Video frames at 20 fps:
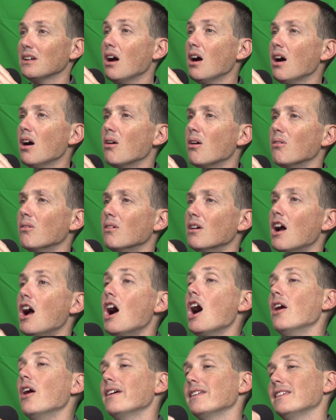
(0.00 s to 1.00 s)
Oh,
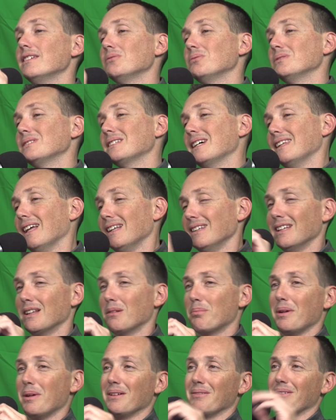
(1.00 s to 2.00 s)
yeah, this one's got that little
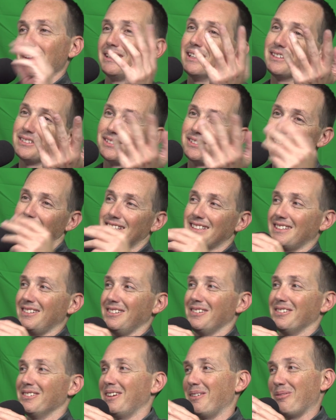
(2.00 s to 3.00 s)
pin right there. So that's
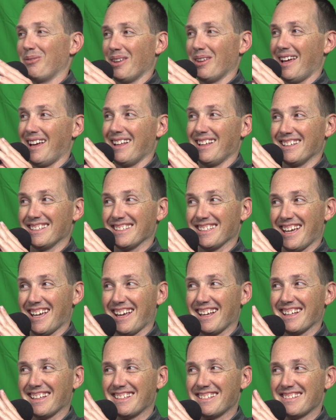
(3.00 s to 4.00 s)
clearly and it's like
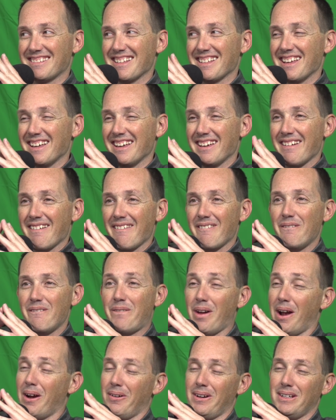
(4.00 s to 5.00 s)

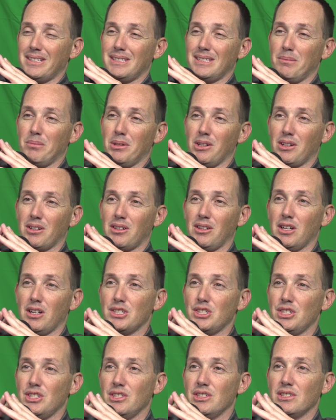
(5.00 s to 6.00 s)
very similar
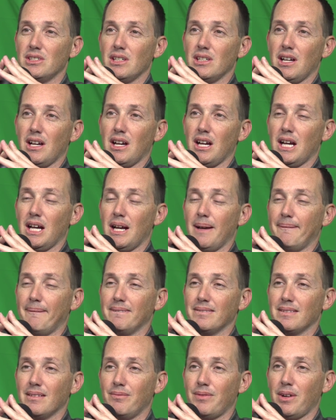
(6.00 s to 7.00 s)
clutches,
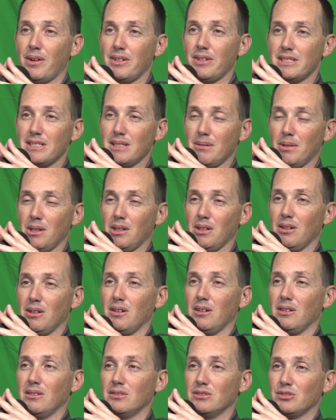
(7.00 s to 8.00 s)
very
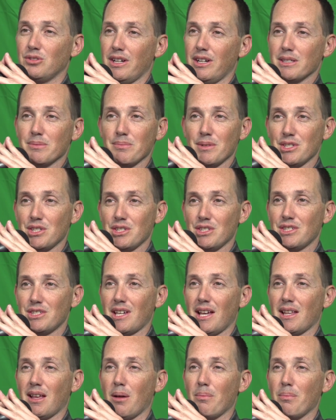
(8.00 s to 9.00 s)
similar transmission
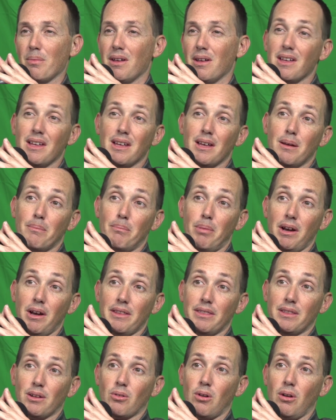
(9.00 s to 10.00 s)
setup,
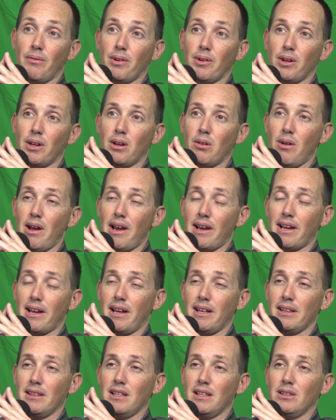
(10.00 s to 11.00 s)
but they're all very quick.
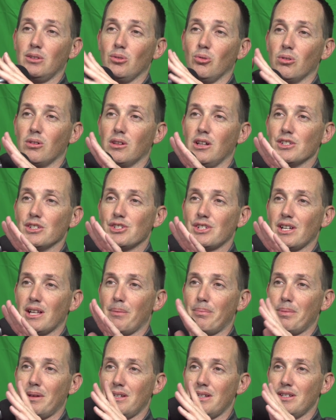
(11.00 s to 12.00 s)
And the dual clutch
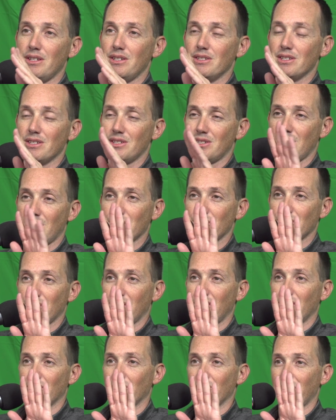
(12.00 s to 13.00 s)
setup is essentially
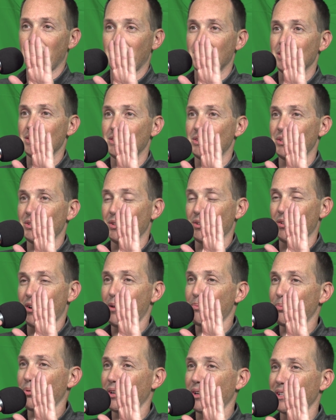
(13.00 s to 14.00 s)
you're
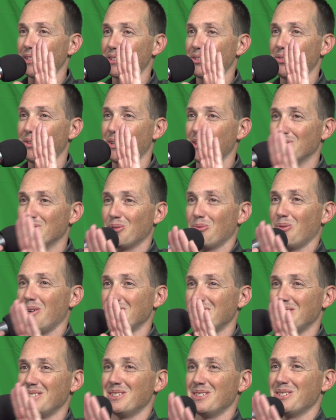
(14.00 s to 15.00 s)
operating 2 gears at
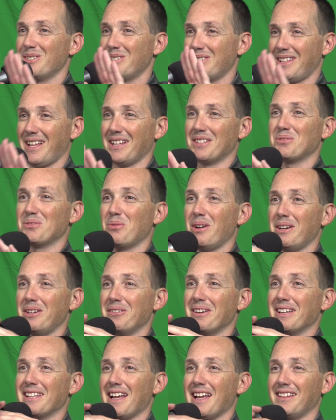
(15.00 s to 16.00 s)
once, and just that's why you
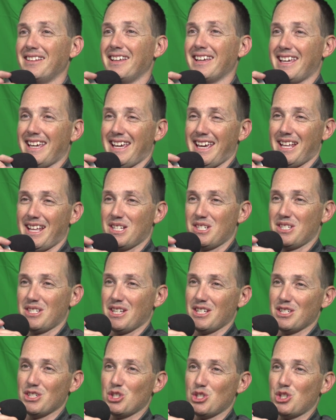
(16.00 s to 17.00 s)
get that like
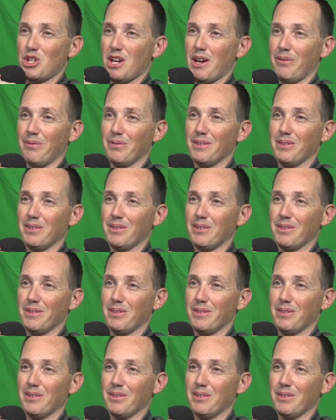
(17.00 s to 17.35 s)
instant shift.